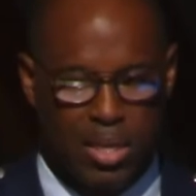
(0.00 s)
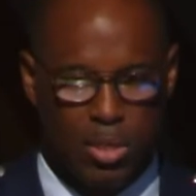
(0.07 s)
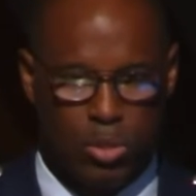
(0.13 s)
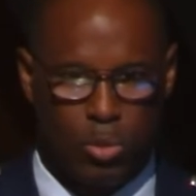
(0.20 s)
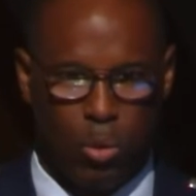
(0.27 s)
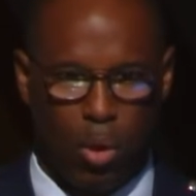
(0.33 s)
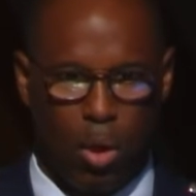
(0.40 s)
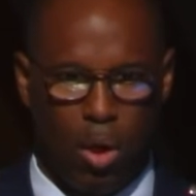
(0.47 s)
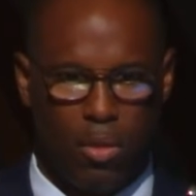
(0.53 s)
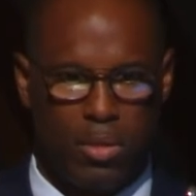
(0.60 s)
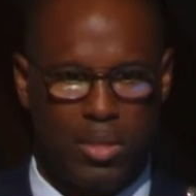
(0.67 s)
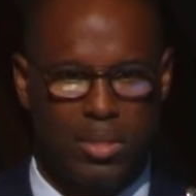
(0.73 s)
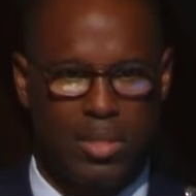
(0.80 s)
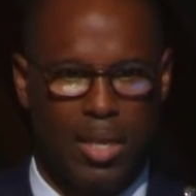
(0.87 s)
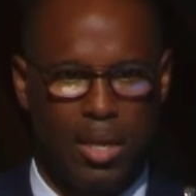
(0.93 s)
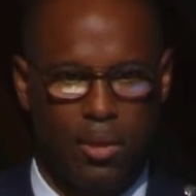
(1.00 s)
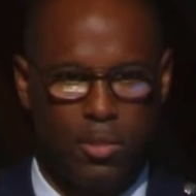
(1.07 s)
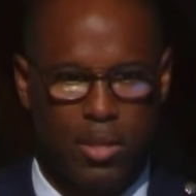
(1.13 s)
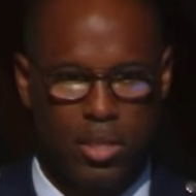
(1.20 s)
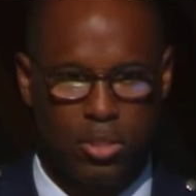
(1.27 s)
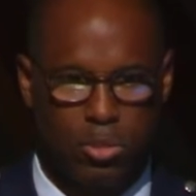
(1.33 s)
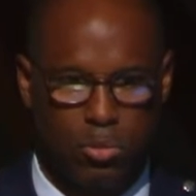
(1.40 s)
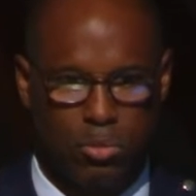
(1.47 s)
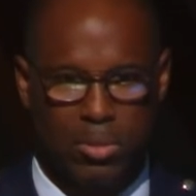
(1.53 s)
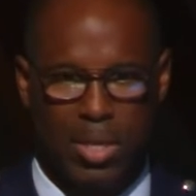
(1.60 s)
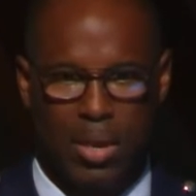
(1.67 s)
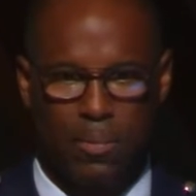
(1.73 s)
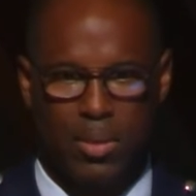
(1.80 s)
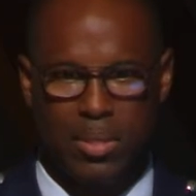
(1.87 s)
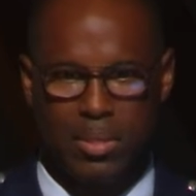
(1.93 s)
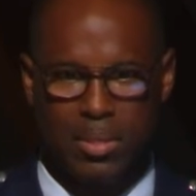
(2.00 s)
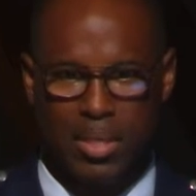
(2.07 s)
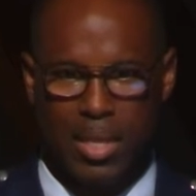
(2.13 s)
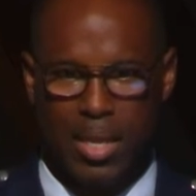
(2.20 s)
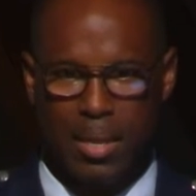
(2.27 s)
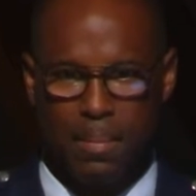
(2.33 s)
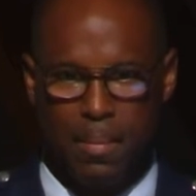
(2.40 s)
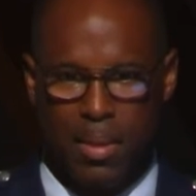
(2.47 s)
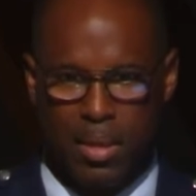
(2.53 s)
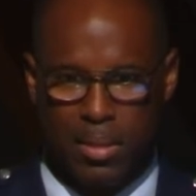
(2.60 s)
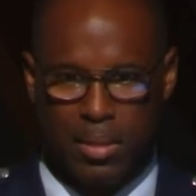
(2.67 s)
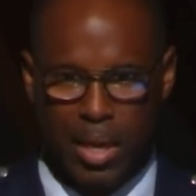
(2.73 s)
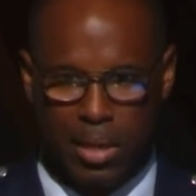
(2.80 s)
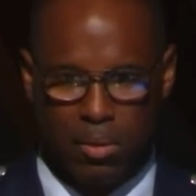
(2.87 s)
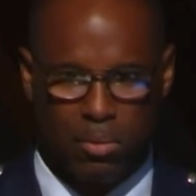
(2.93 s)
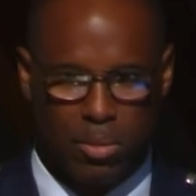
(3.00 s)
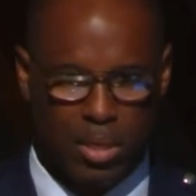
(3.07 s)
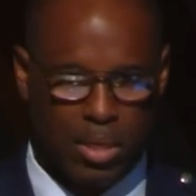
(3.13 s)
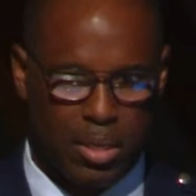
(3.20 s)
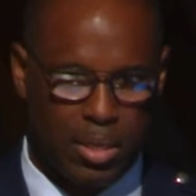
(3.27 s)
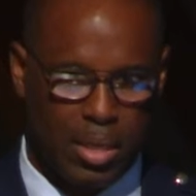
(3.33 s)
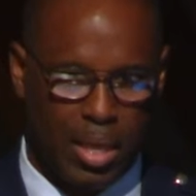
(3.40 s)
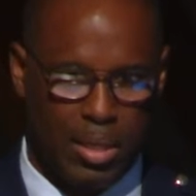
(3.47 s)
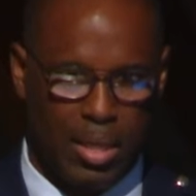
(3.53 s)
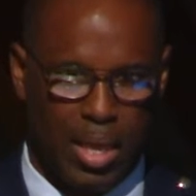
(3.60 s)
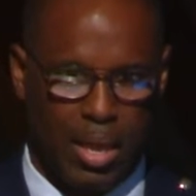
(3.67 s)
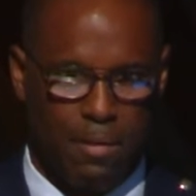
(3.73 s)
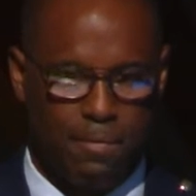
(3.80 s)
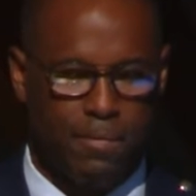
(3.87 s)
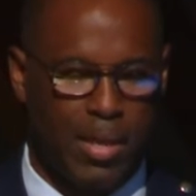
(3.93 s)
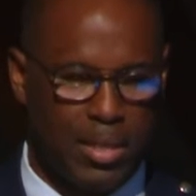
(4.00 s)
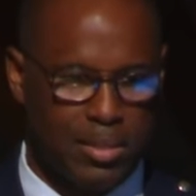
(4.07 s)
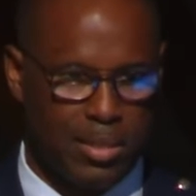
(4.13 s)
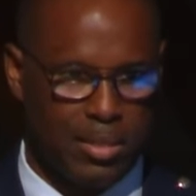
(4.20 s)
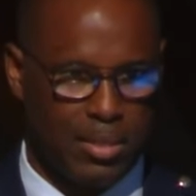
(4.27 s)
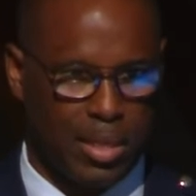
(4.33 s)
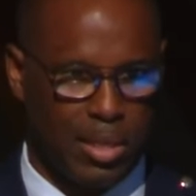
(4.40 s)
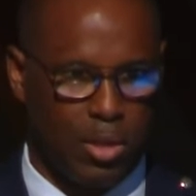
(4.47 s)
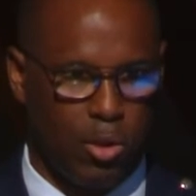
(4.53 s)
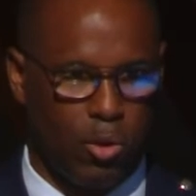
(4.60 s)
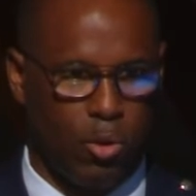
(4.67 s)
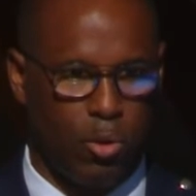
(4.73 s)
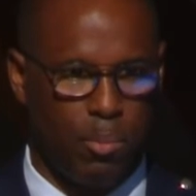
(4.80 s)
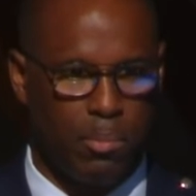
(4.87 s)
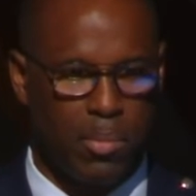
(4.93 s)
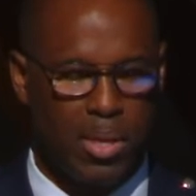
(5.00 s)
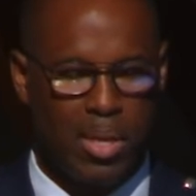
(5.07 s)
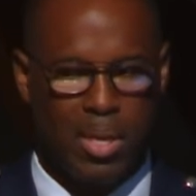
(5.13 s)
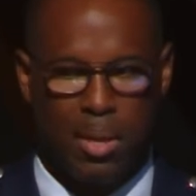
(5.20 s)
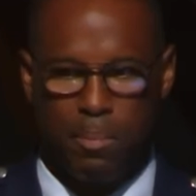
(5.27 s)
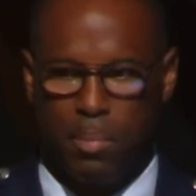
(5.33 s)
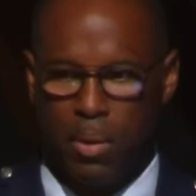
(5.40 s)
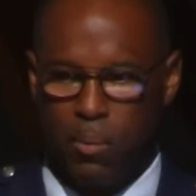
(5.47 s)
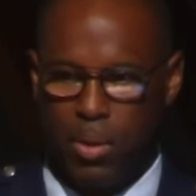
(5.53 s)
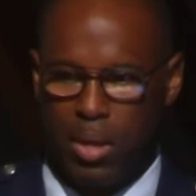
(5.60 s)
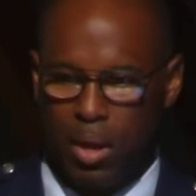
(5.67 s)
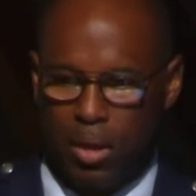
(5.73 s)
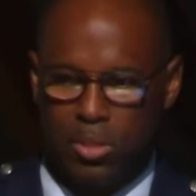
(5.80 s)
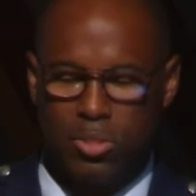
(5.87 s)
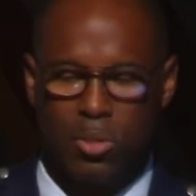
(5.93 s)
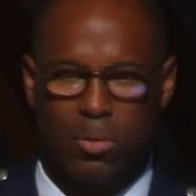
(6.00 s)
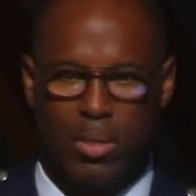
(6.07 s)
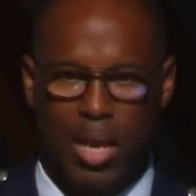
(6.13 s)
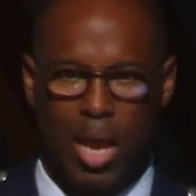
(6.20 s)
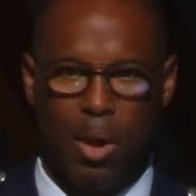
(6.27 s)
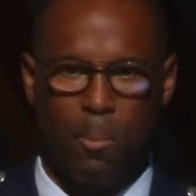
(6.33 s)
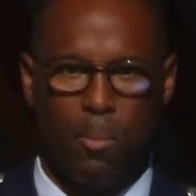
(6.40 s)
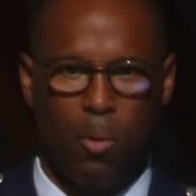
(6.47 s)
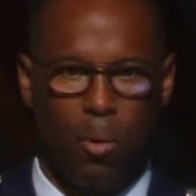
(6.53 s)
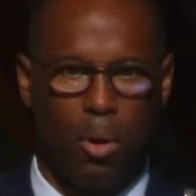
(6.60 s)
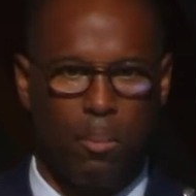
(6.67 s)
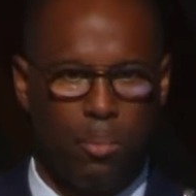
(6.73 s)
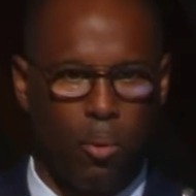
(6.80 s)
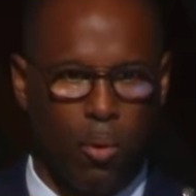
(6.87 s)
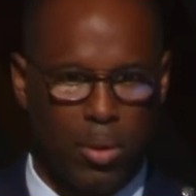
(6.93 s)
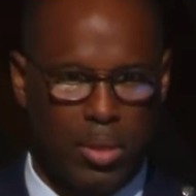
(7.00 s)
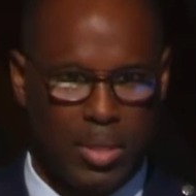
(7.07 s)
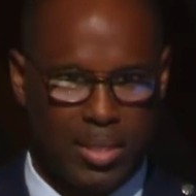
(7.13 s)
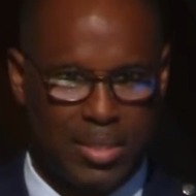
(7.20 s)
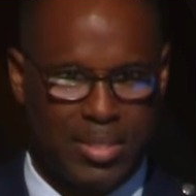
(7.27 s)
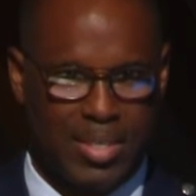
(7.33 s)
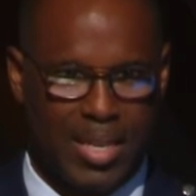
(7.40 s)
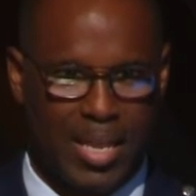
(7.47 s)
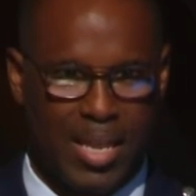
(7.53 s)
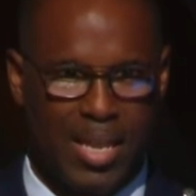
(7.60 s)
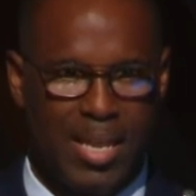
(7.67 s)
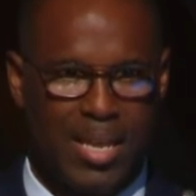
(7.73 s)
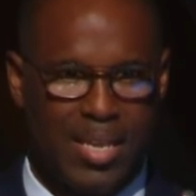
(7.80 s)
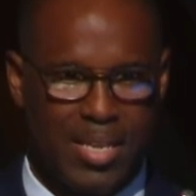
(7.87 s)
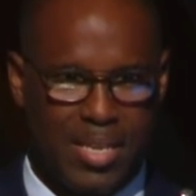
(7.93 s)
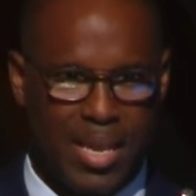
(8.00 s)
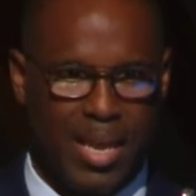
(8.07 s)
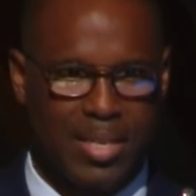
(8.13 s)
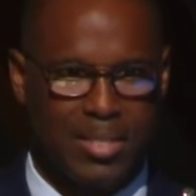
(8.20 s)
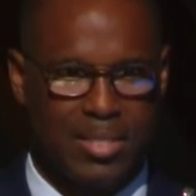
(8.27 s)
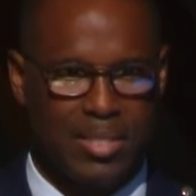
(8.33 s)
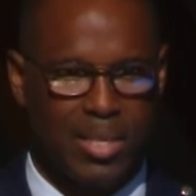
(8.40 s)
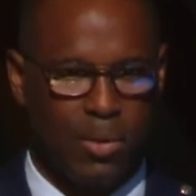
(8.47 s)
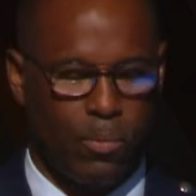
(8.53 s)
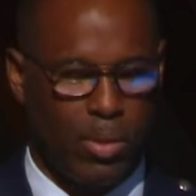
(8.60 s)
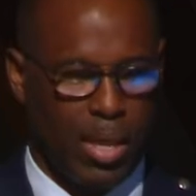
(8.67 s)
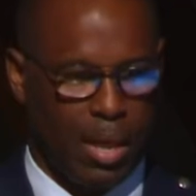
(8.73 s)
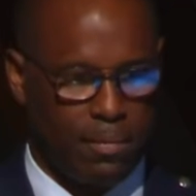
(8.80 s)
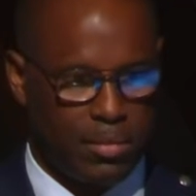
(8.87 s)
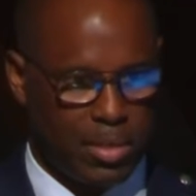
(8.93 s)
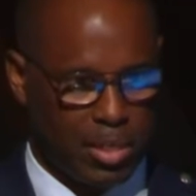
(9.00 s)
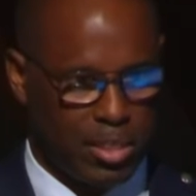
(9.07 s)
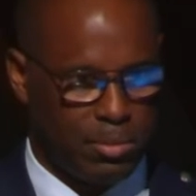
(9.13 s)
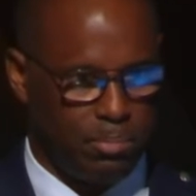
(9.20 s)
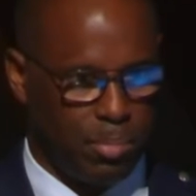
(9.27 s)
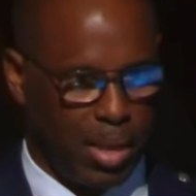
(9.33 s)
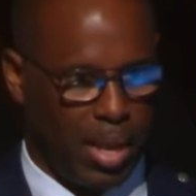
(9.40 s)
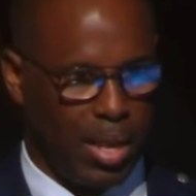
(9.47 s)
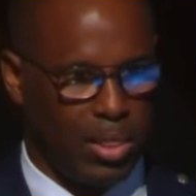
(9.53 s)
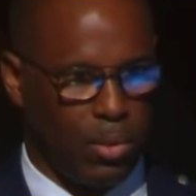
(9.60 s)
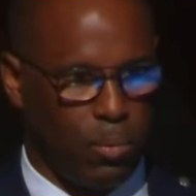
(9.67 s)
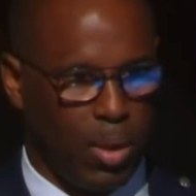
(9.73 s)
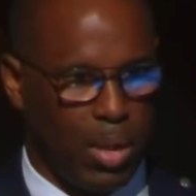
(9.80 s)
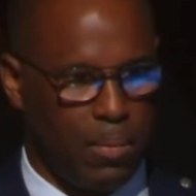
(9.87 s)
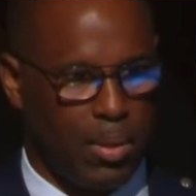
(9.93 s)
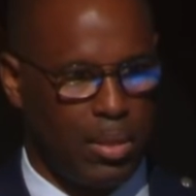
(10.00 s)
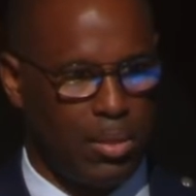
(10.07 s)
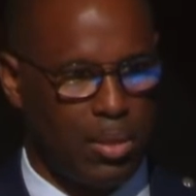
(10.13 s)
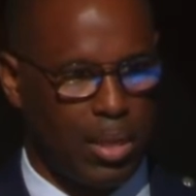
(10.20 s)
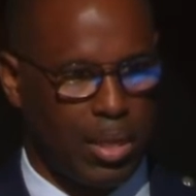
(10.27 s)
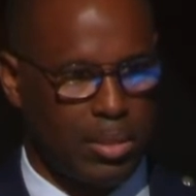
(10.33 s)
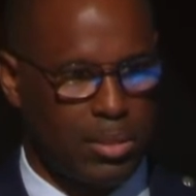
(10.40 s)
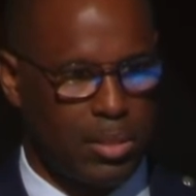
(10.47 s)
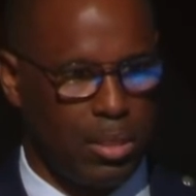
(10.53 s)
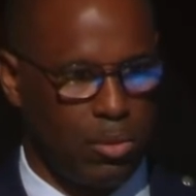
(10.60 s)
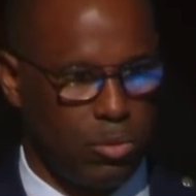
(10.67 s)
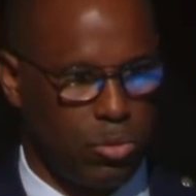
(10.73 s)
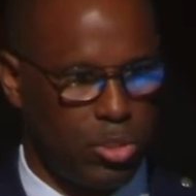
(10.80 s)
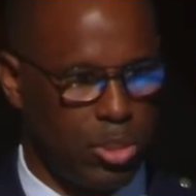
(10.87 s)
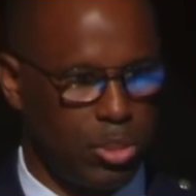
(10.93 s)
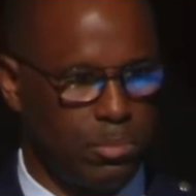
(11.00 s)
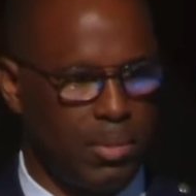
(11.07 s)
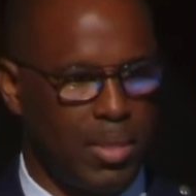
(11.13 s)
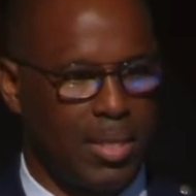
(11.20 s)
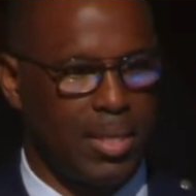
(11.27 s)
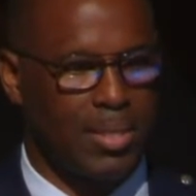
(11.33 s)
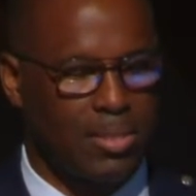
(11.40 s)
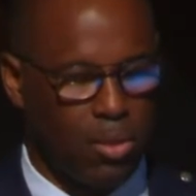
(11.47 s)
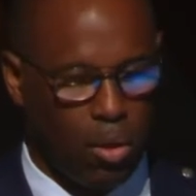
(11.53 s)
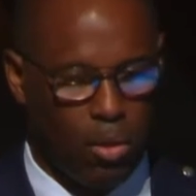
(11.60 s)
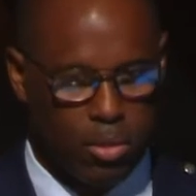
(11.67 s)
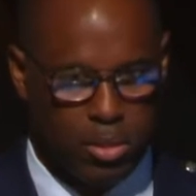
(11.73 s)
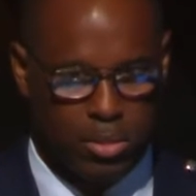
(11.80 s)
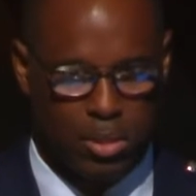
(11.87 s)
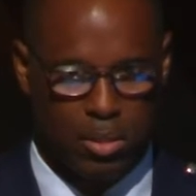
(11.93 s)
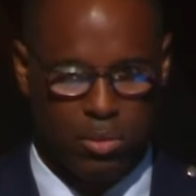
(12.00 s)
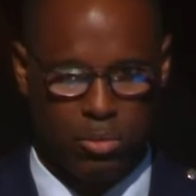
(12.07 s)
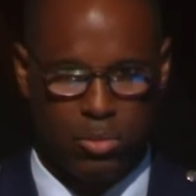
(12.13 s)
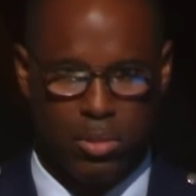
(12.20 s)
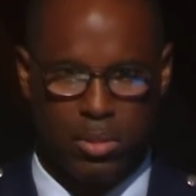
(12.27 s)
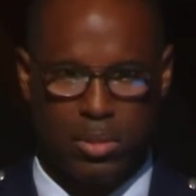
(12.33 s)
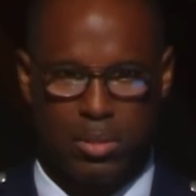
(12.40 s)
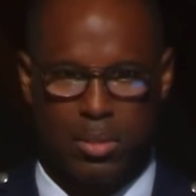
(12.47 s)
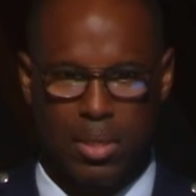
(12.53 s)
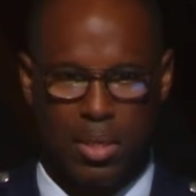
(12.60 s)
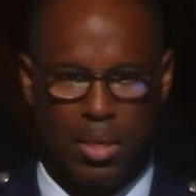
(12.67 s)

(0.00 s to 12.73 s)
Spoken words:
So all these health issues that we see, not only can they affect us at home, but we also now more importantly see, yes, we have to expand the way we look at solutions, because all the solutions